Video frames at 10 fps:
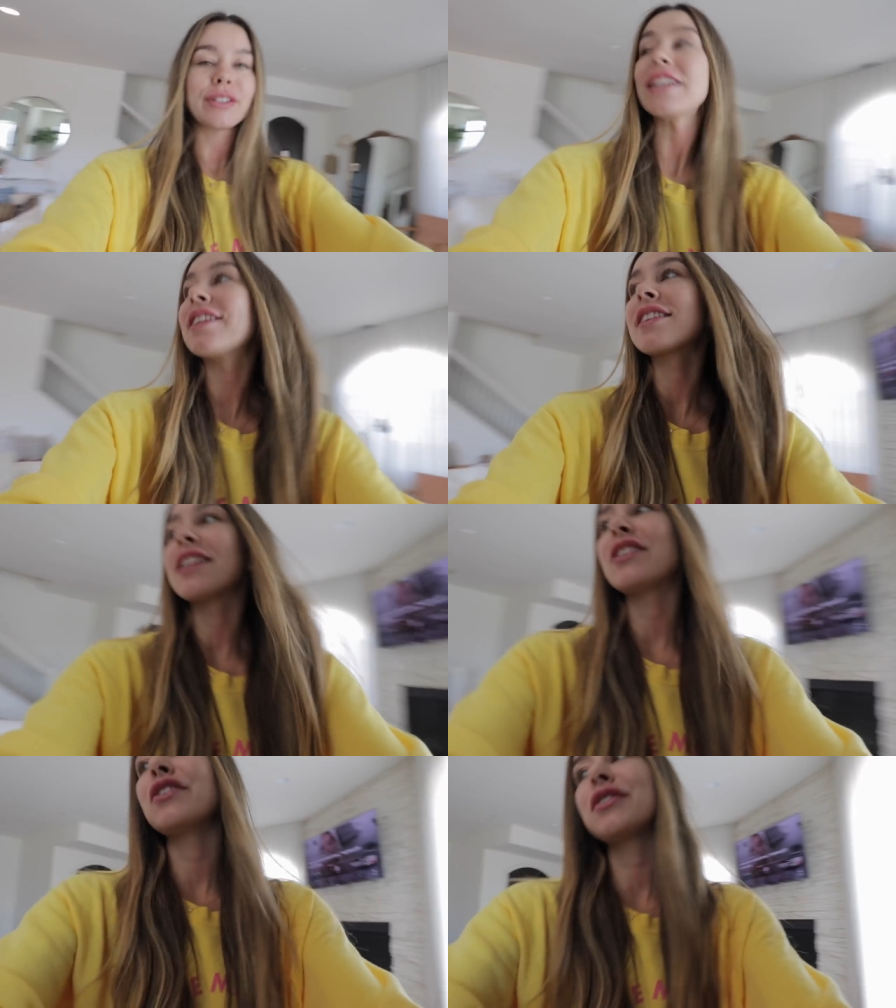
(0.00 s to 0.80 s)
It is a
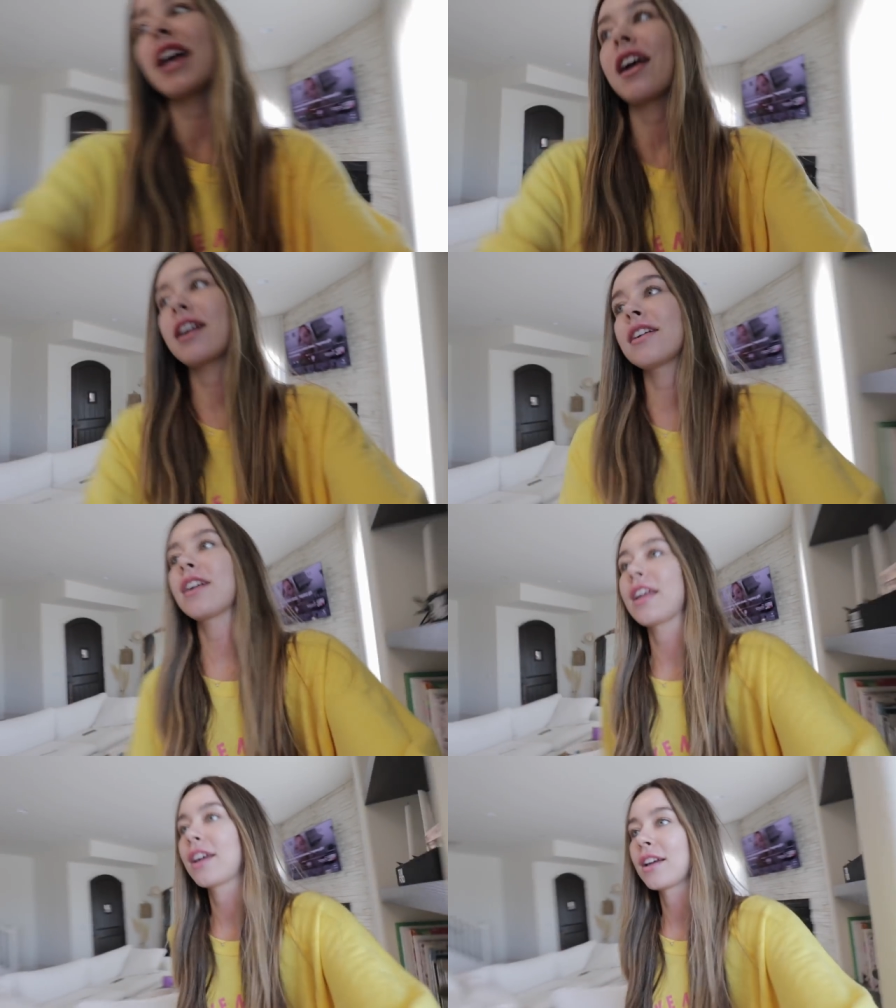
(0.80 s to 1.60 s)
new
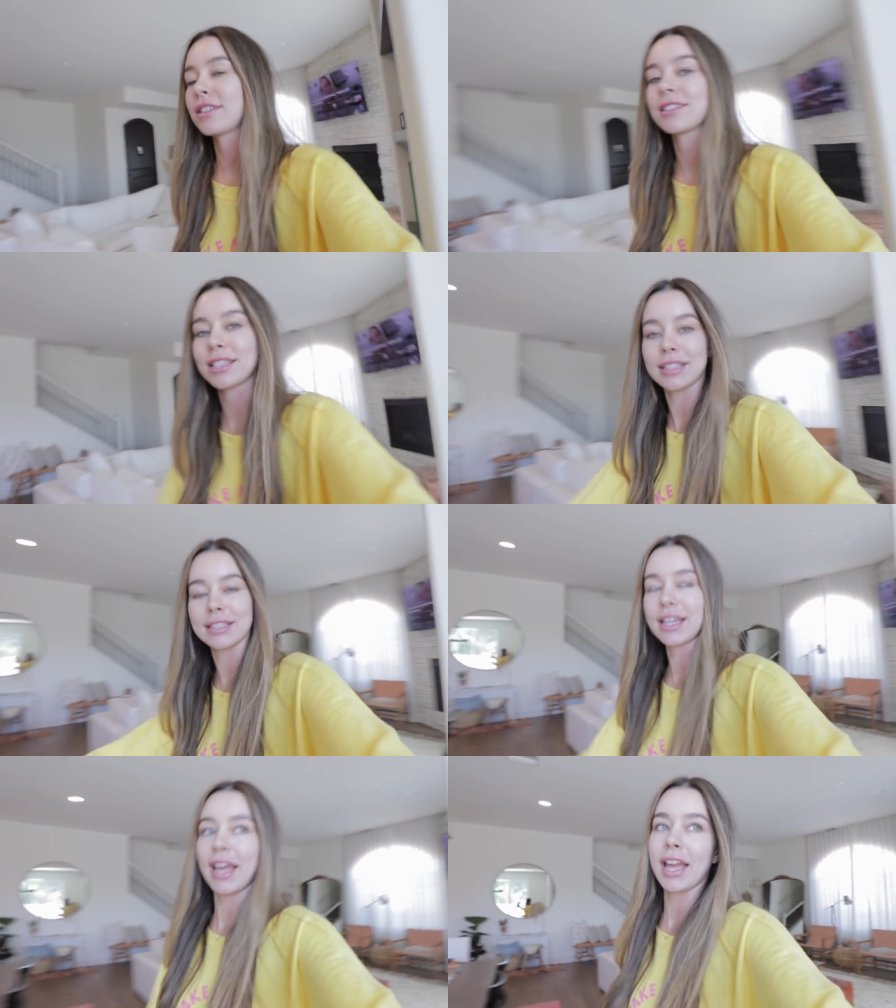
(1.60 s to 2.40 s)
day, and
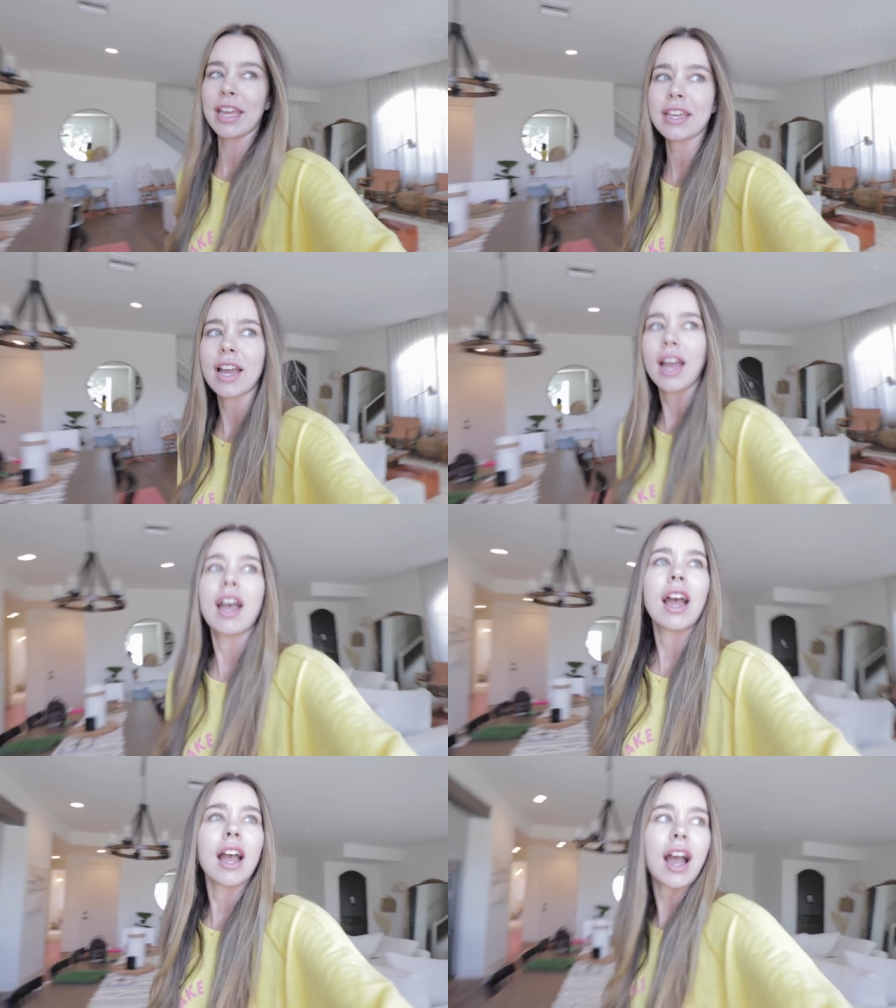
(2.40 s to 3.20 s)
today
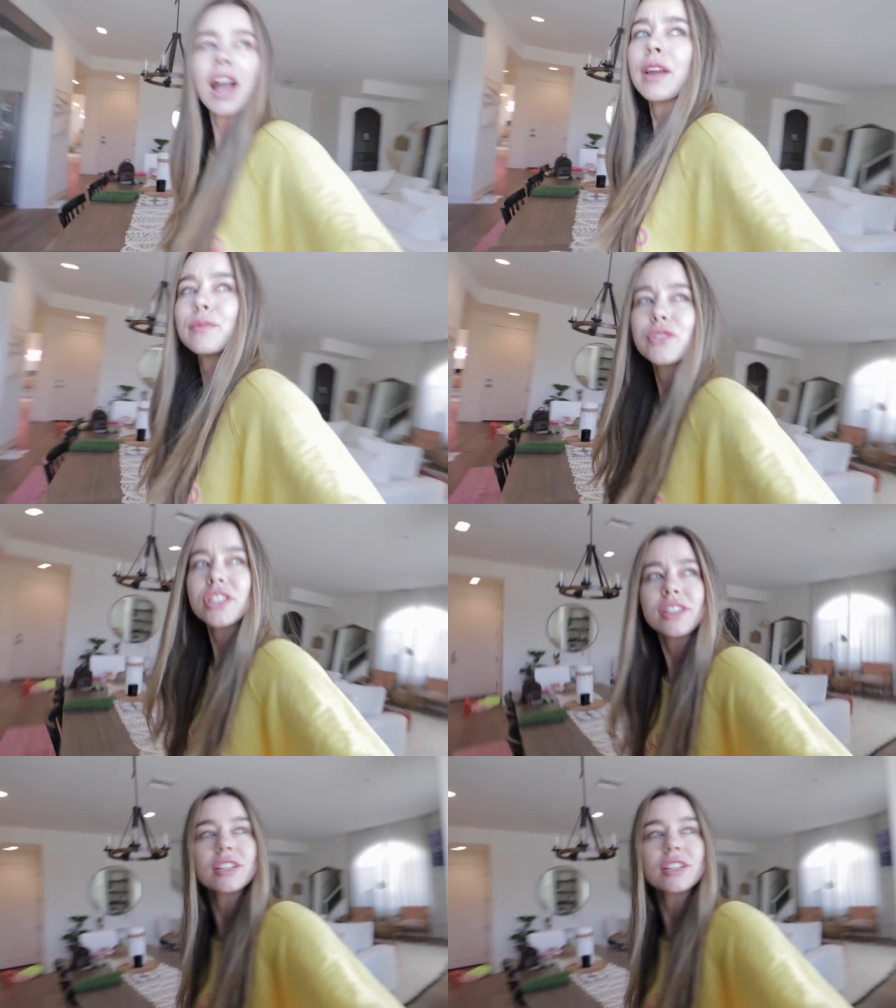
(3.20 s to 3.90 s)
I'm just